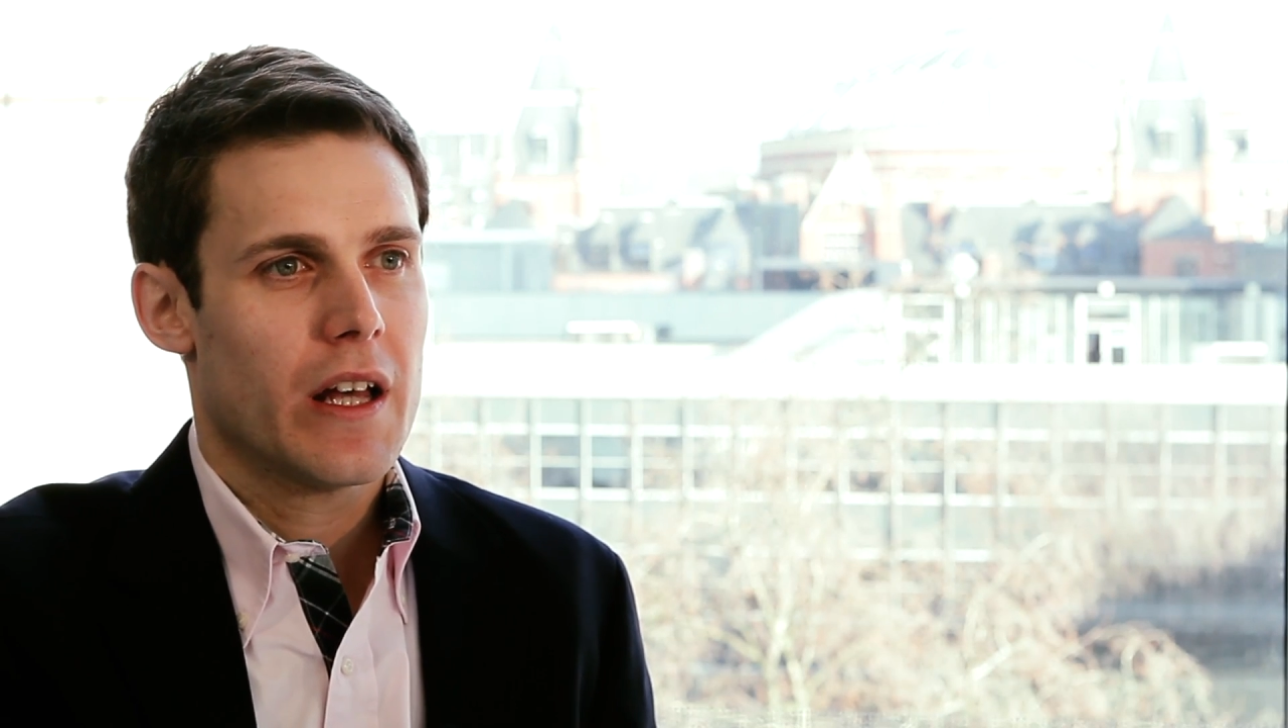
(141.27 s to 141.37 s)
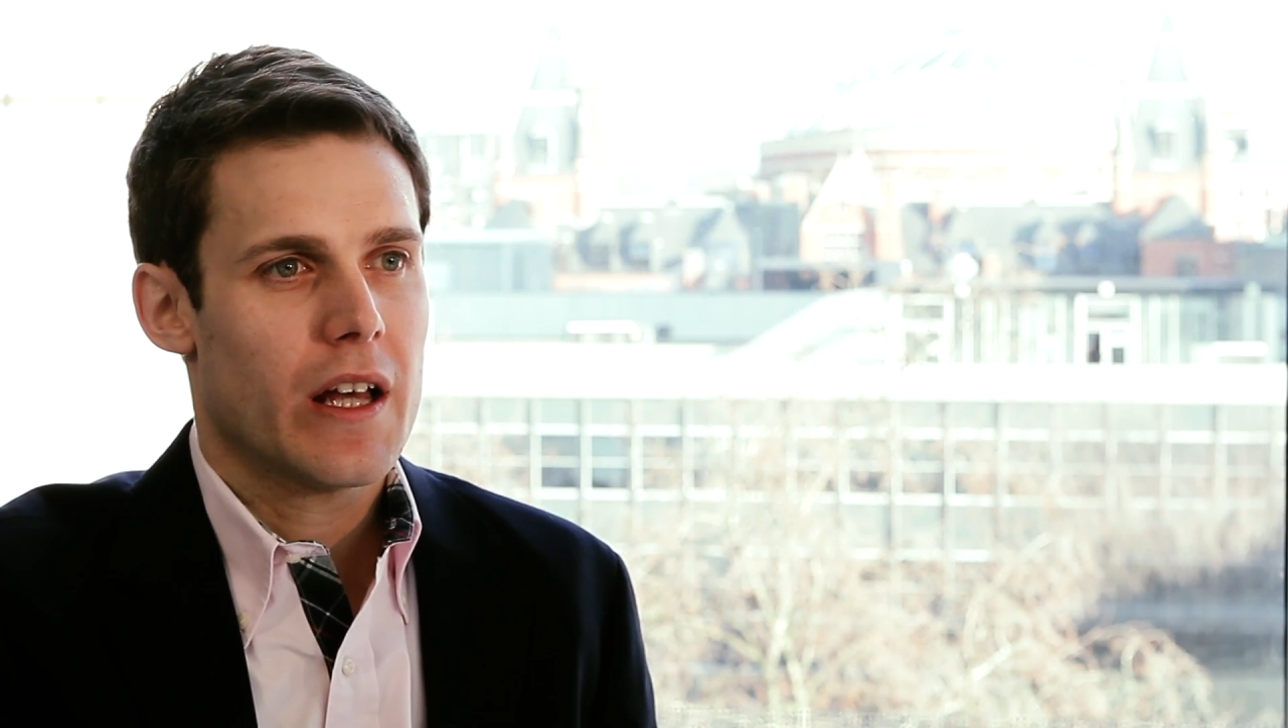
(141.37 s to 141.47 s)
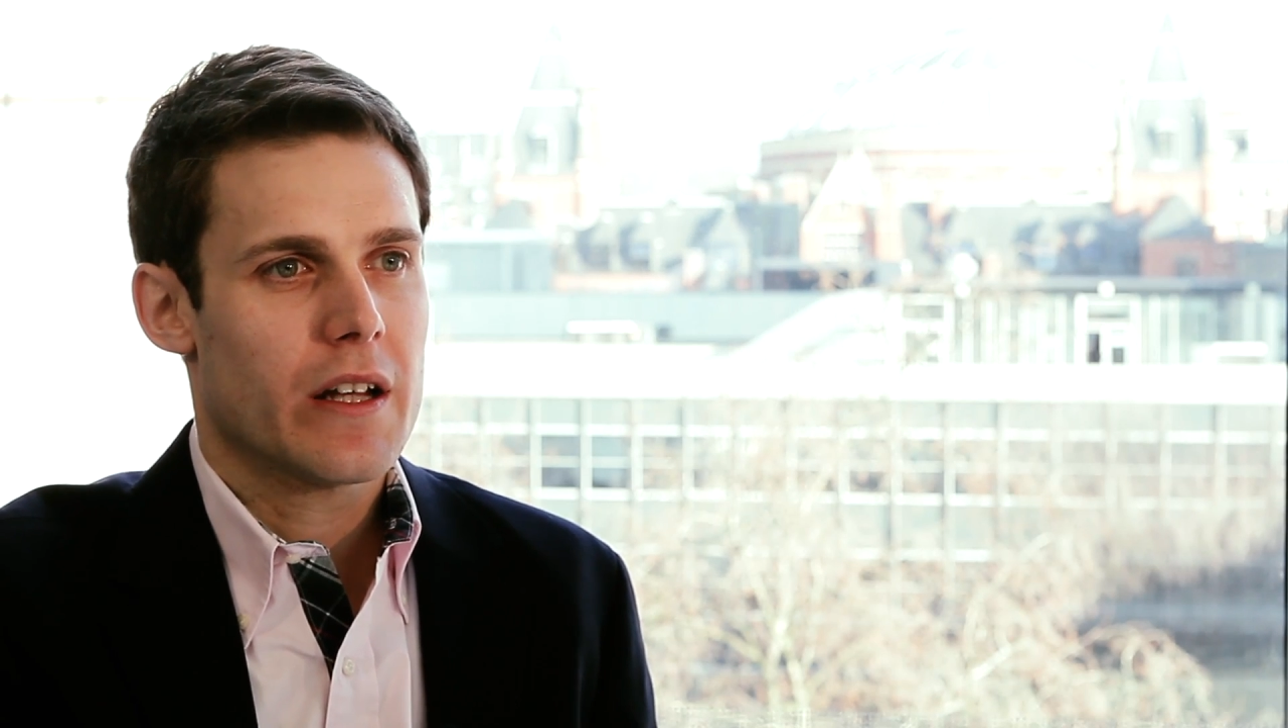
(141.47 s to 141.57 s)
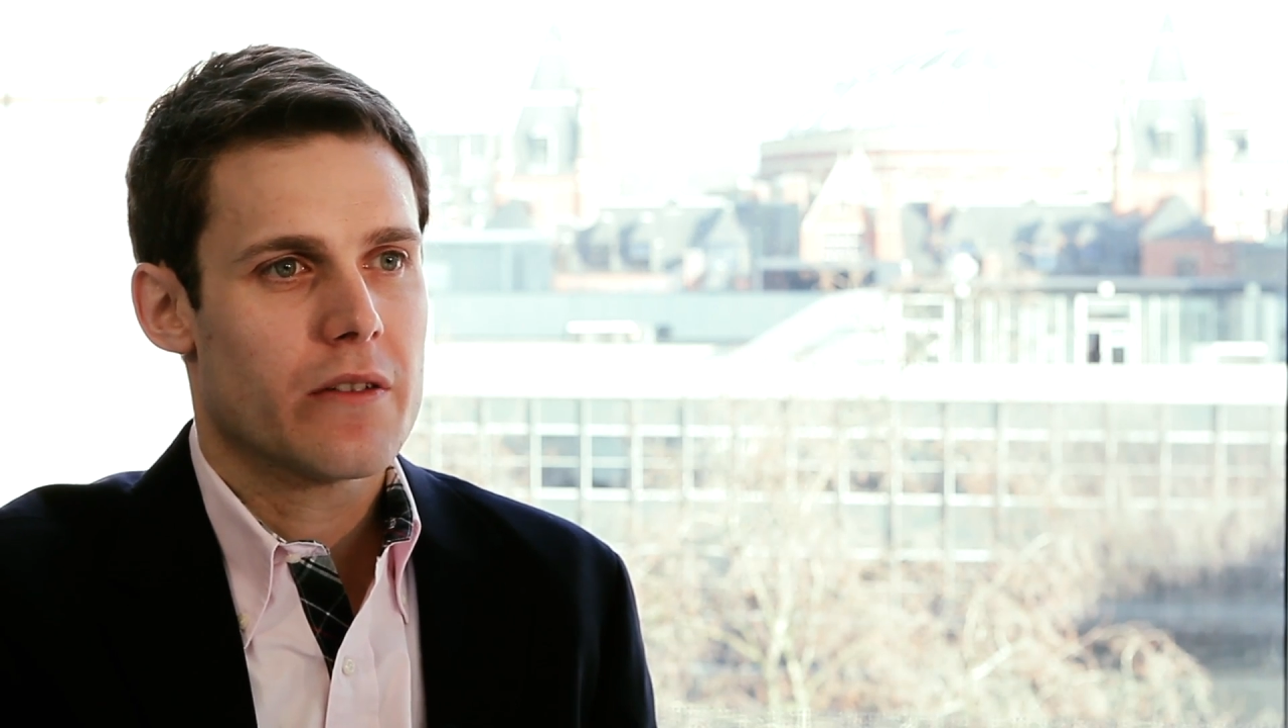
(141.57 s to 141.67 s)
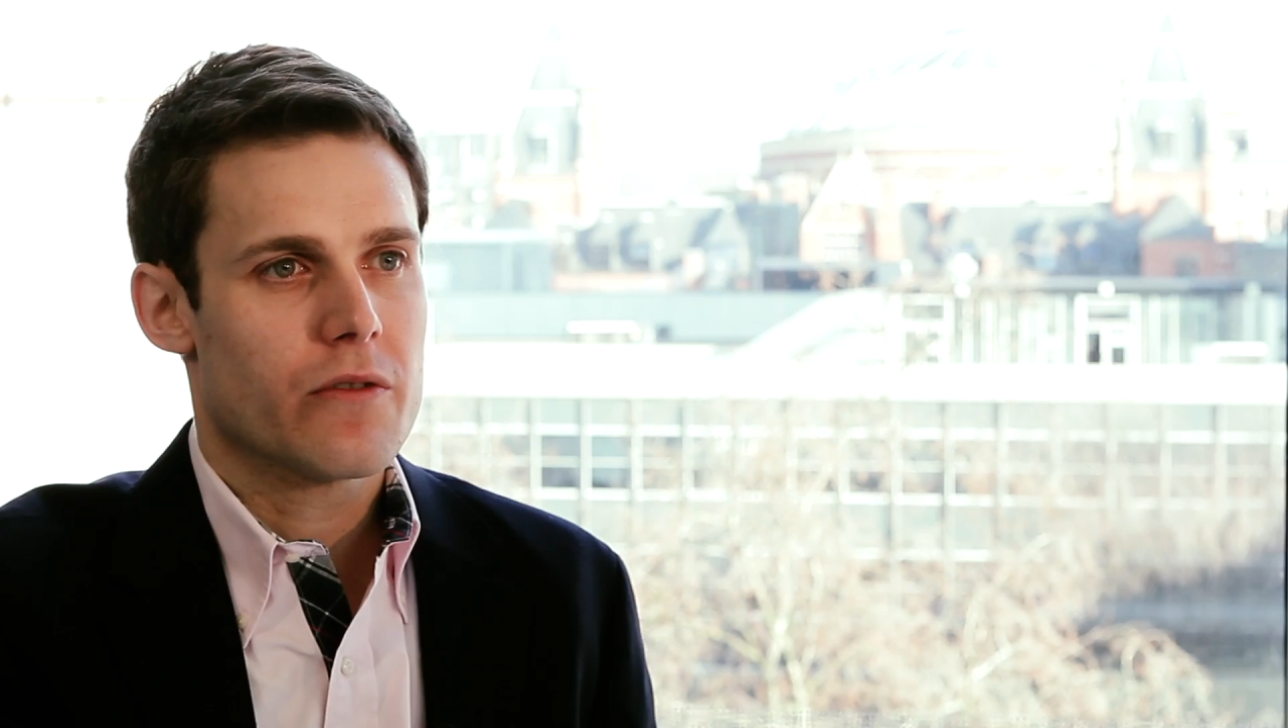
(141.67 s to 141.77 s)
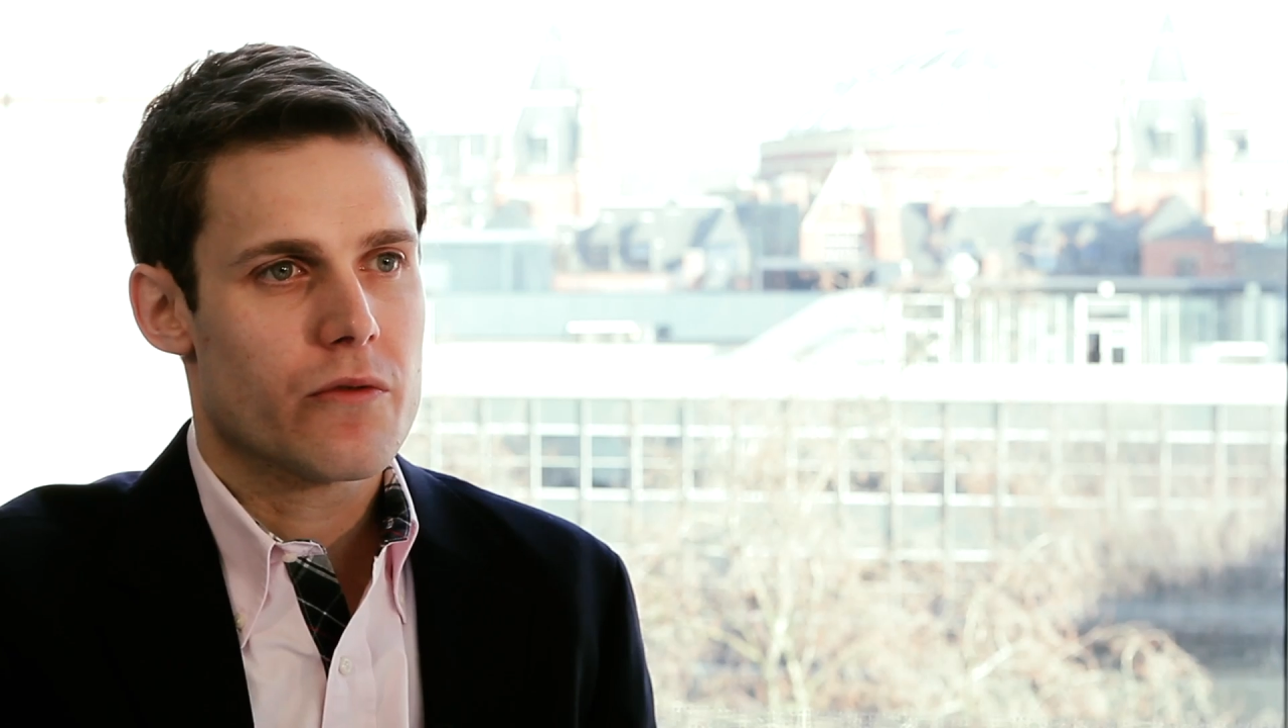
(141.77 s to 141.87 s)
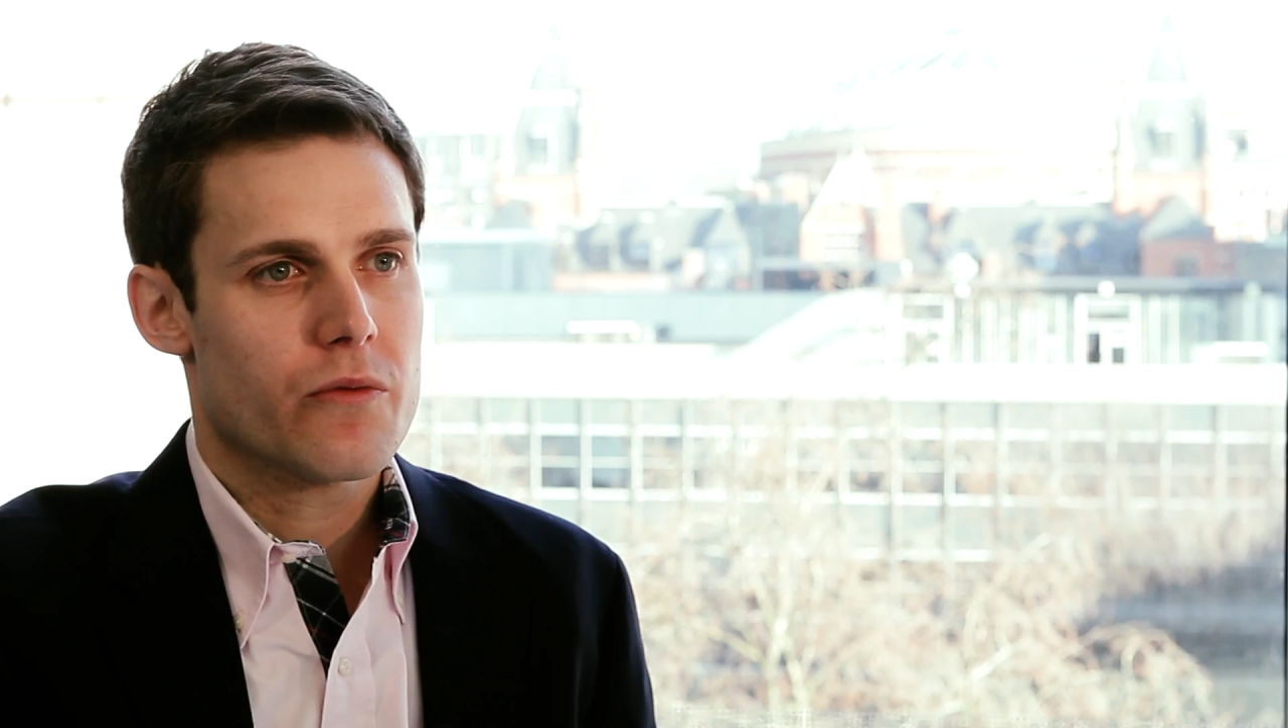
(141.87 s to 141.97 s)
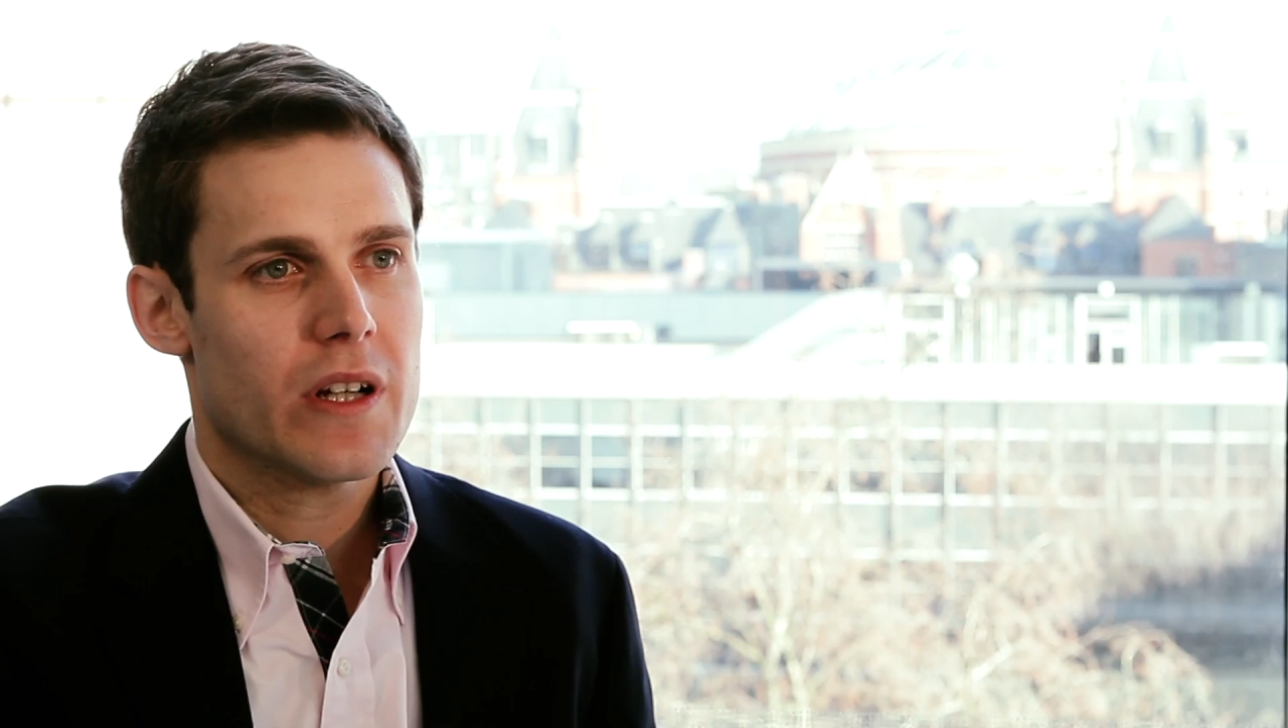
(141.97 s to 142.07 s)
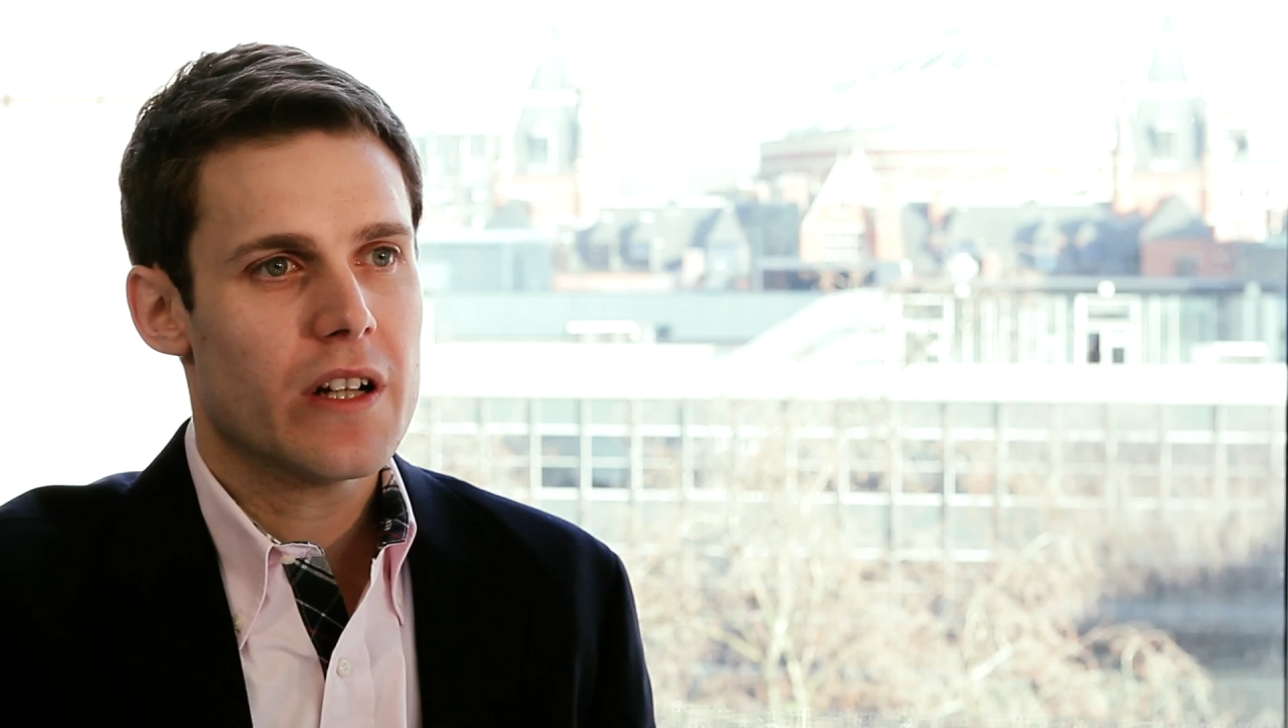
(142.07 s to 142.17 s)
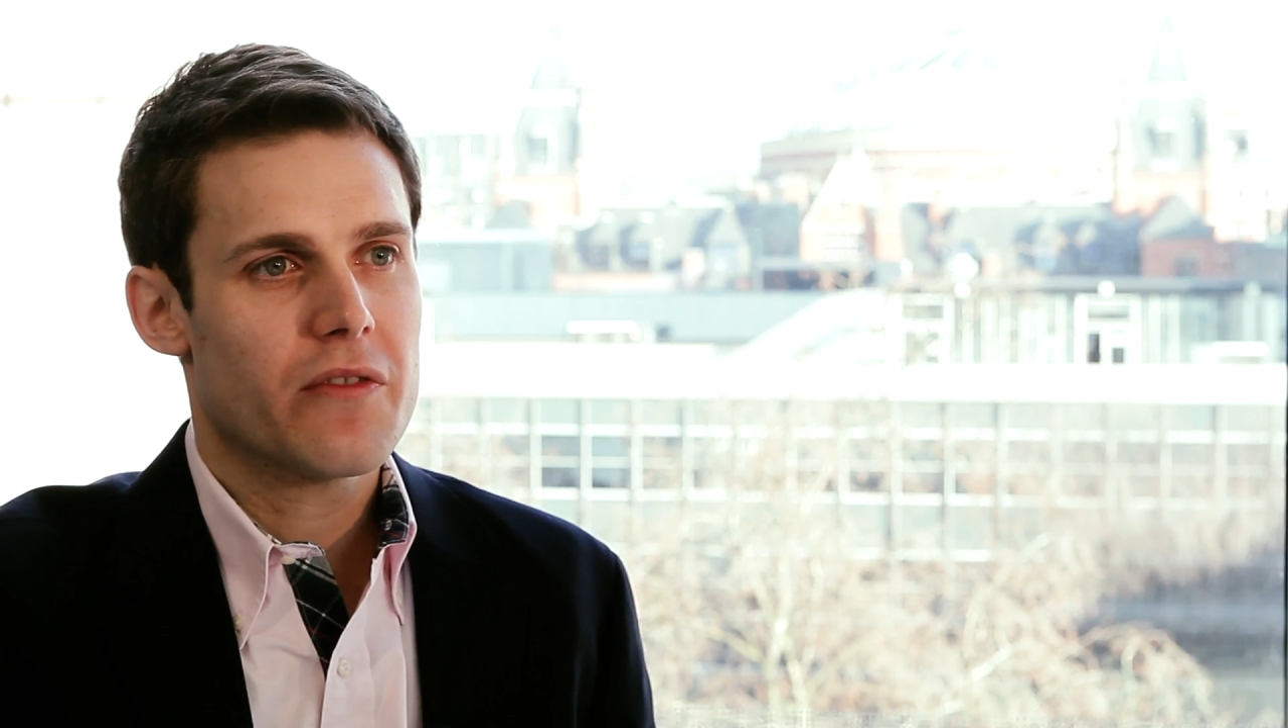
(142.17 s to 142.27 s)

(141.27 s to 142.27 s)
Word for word: and really